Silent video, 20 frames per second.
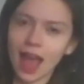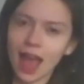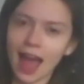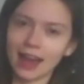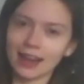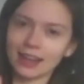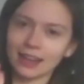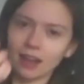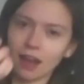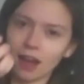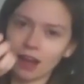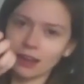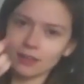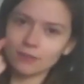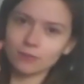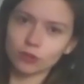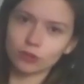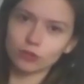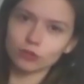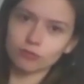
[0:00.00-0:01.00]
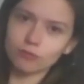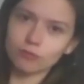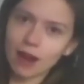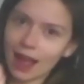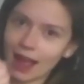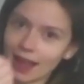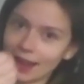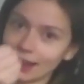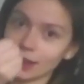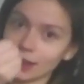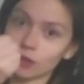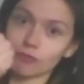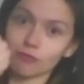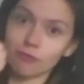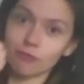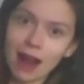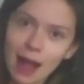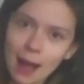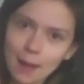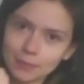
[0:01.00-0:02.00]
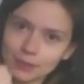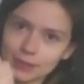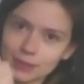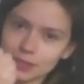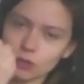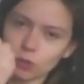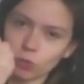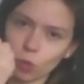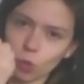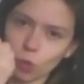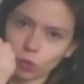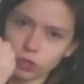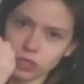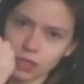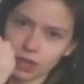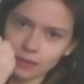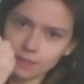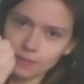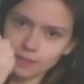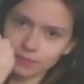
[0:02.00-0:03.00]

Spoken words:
and it kind of grabs the water,